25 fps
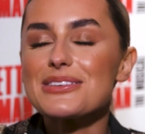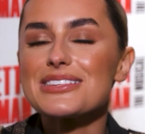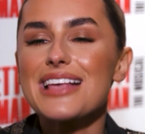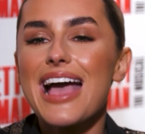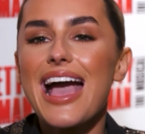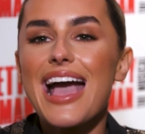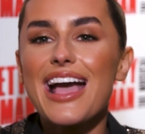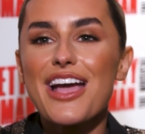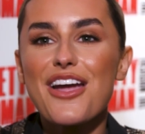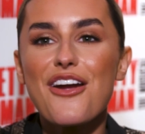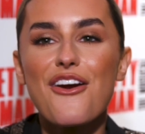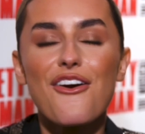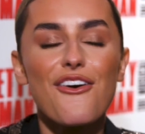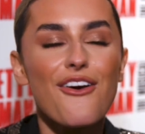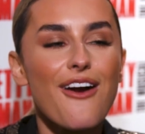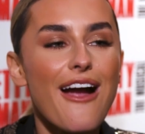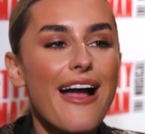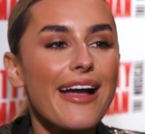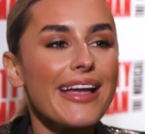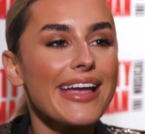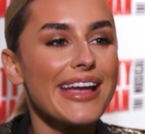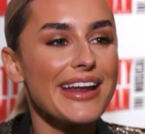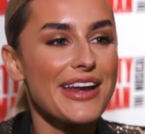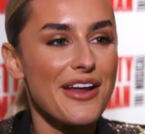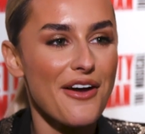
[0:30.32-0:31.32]
was
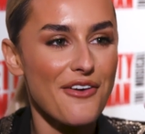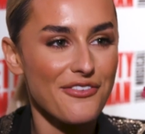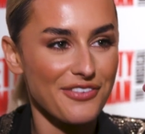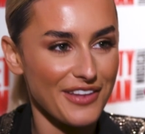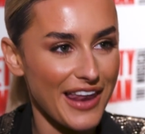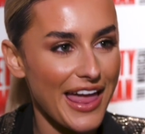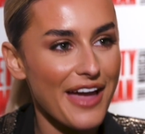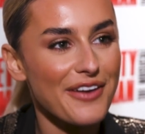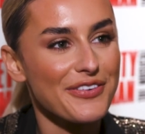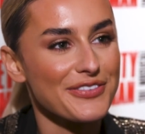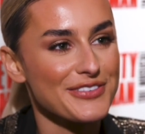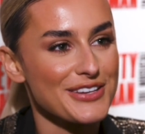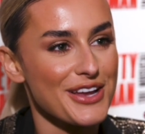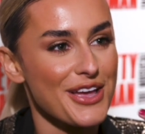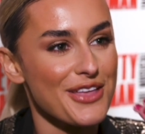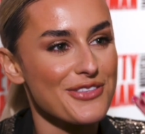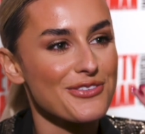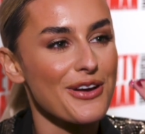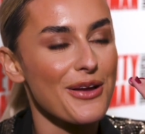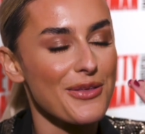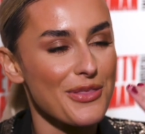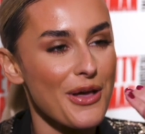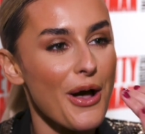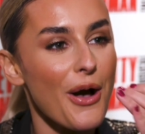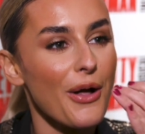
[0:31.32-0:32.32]
crying of
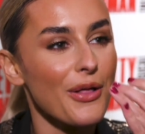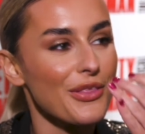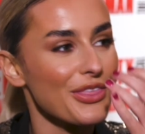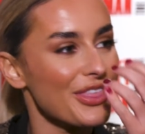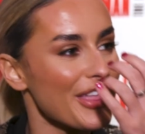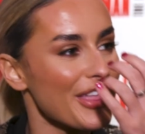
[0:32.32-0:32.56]
laughter throughout the whole